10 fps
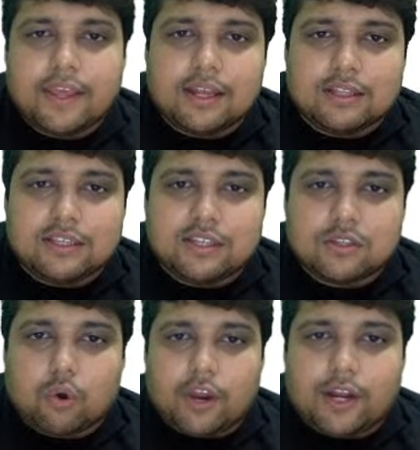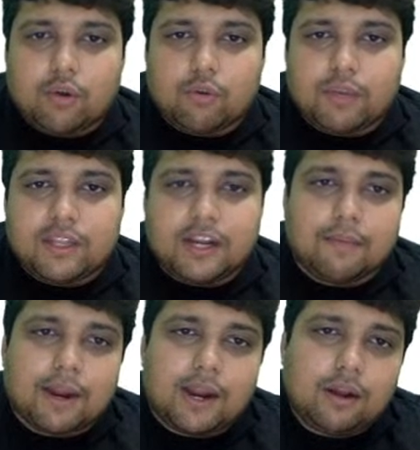This is going to be the
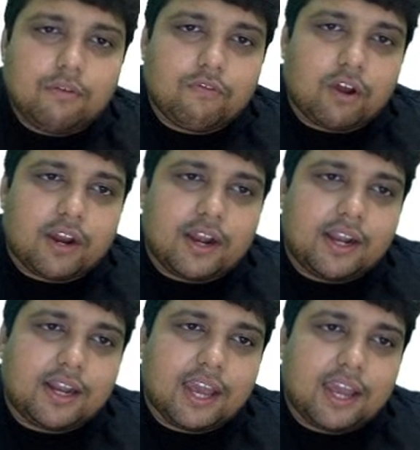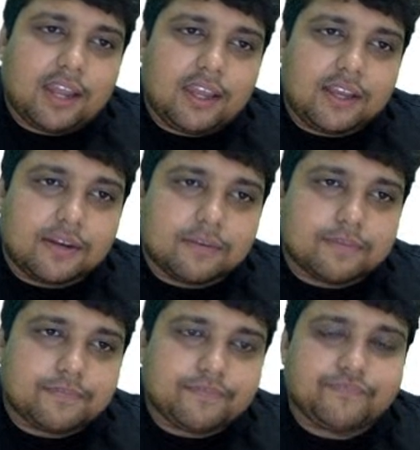demand for an entire year.
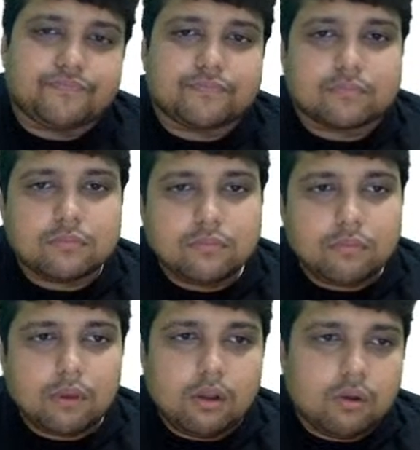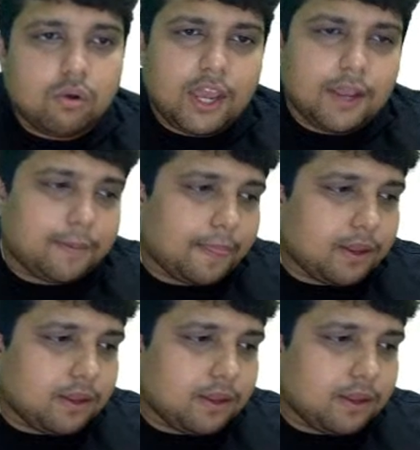Okay.